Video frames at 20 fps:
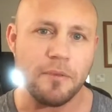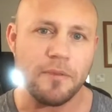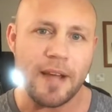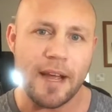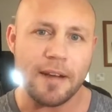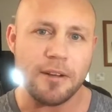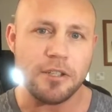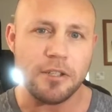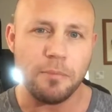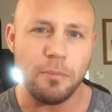You've
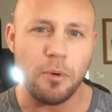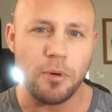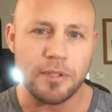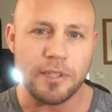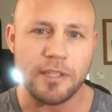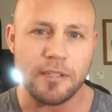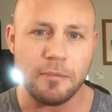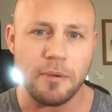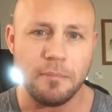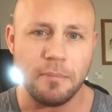got your support
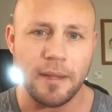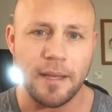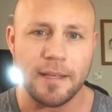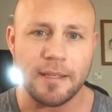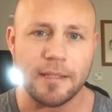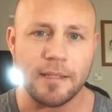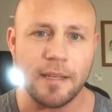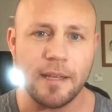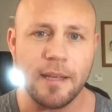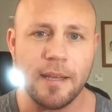system in
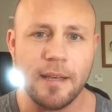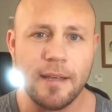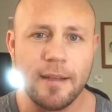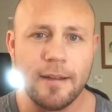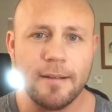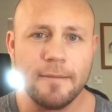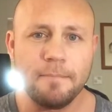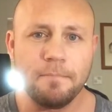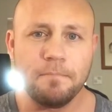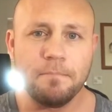place.
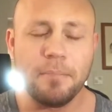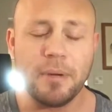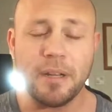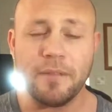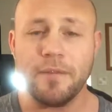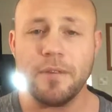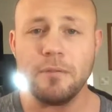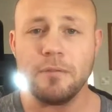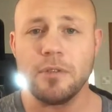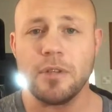But
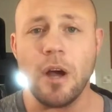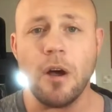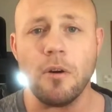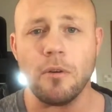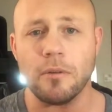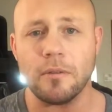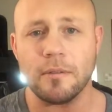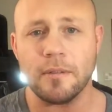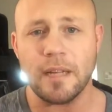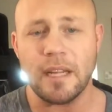if you
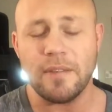don't,